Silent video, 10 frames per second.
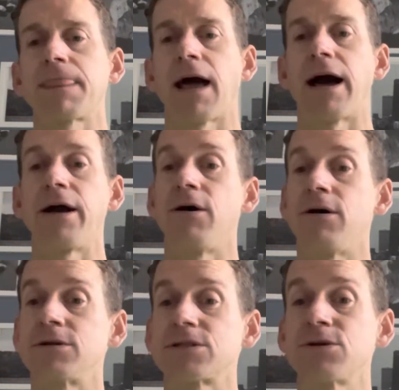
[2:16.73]
I
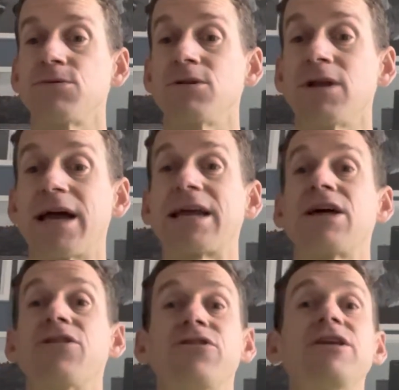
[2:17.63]
also like
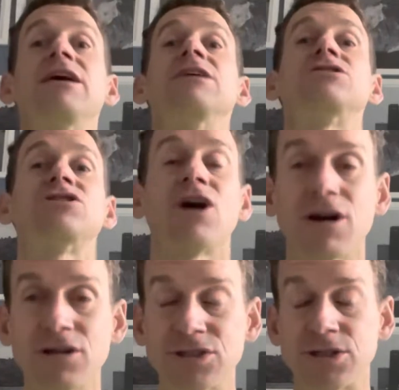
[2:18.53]
the
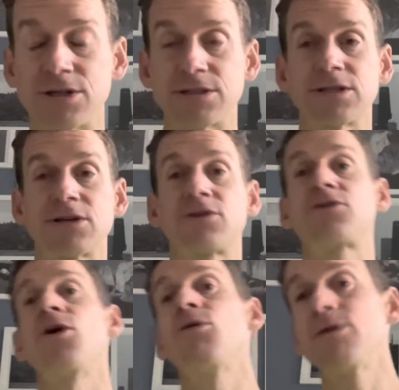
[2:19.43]
Chargers to
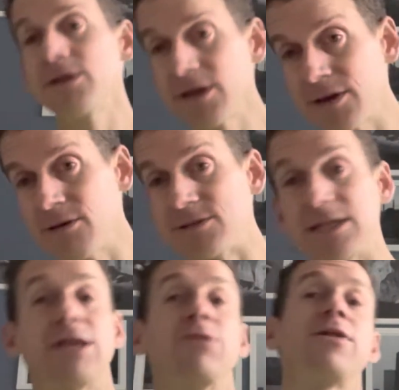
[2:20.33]
go into
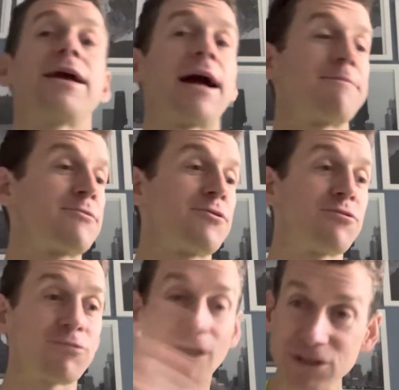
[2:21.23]
Houston. I know they got
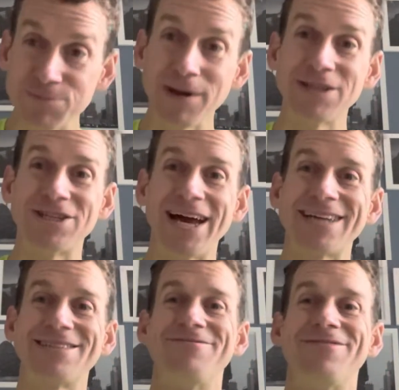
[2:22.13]
crushed by
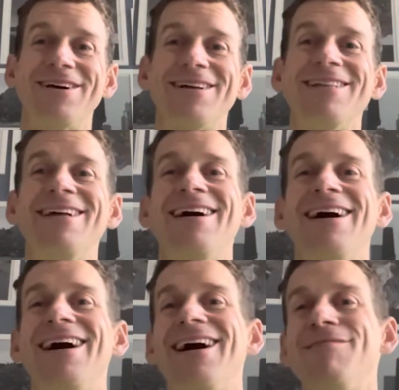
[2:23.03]
Jacksonville,
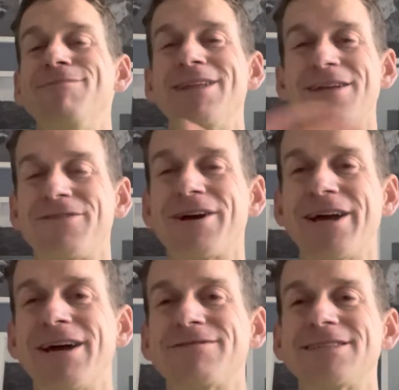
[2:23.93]
another
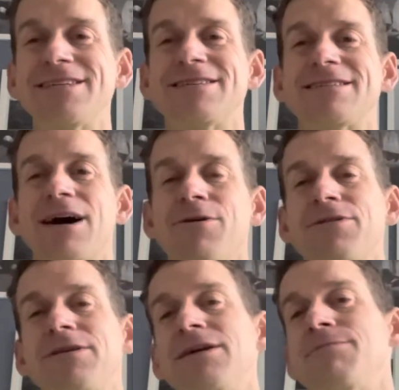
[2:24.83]
AFC
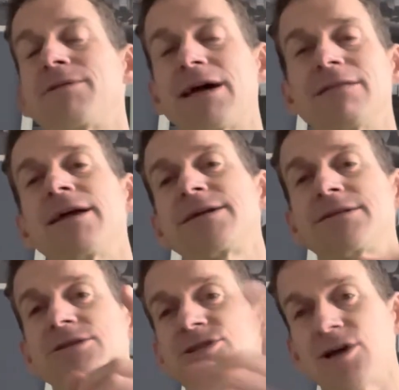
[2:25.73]
South team, but I like
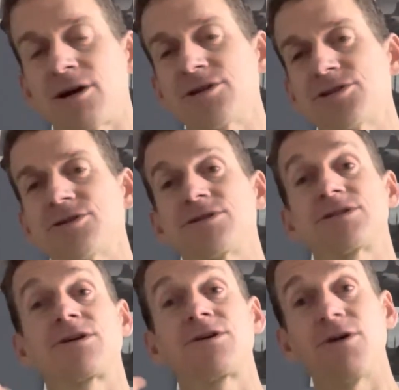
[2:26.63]
the Chargers
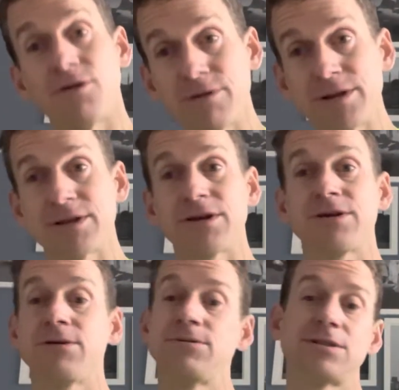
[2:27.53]
to go into
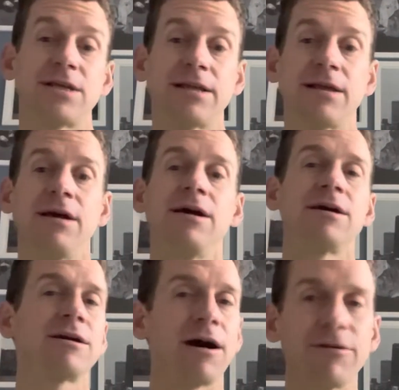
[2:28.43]
Houston,
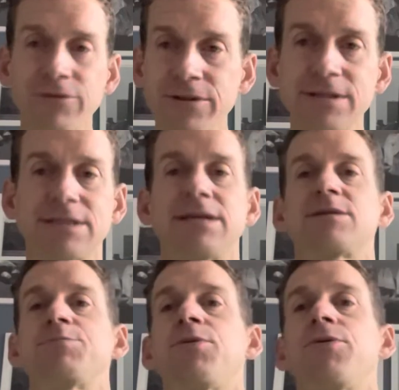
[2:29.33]
cover the 6
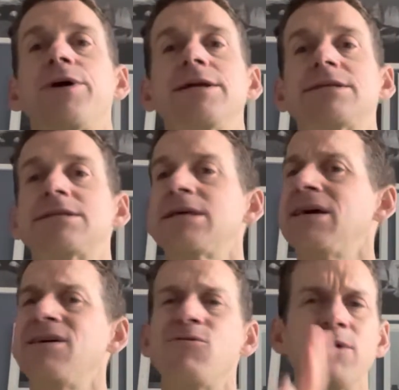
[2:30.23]
points,
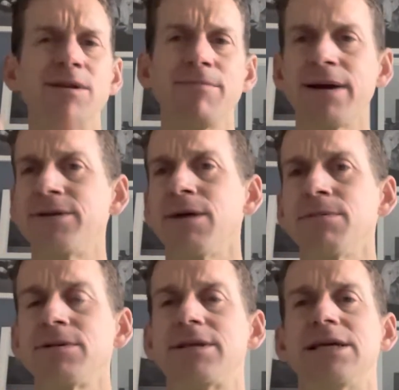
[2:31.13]
win by
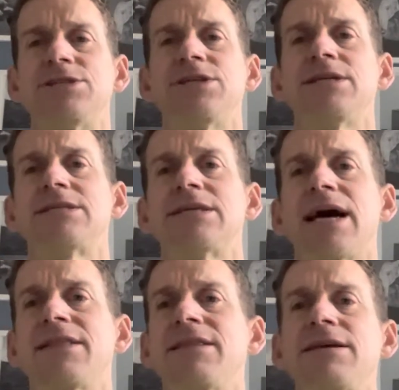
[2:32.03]
double digits.
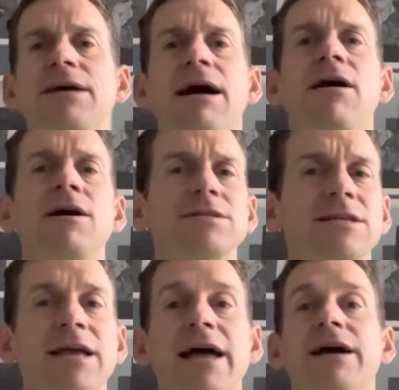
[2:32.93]
I think
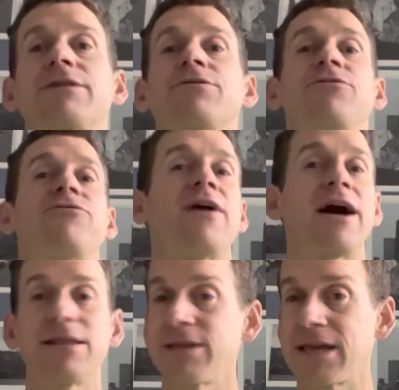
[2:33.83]
Austin Ekeler
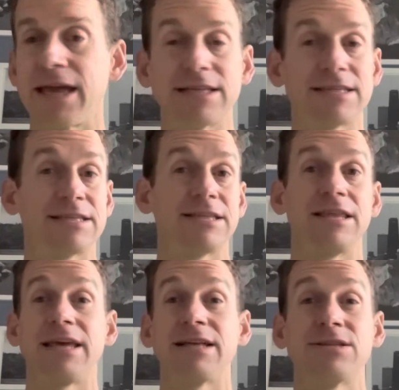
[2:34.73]
finally gets into
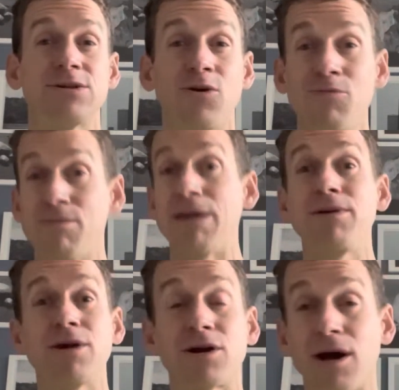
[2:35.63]
the end zone,
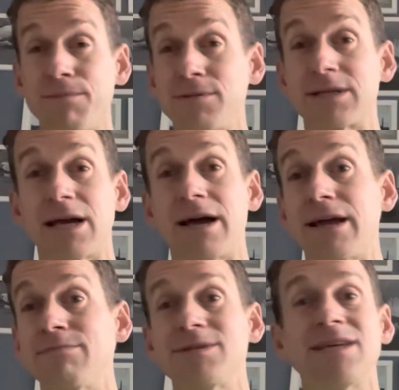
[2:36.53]
maybe a couple
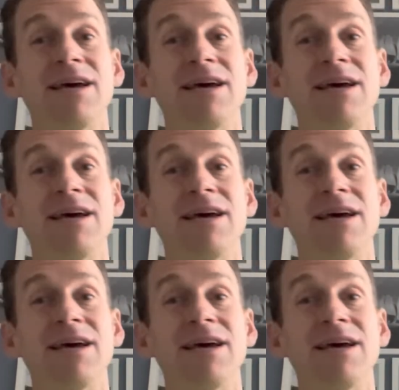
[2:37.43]
times.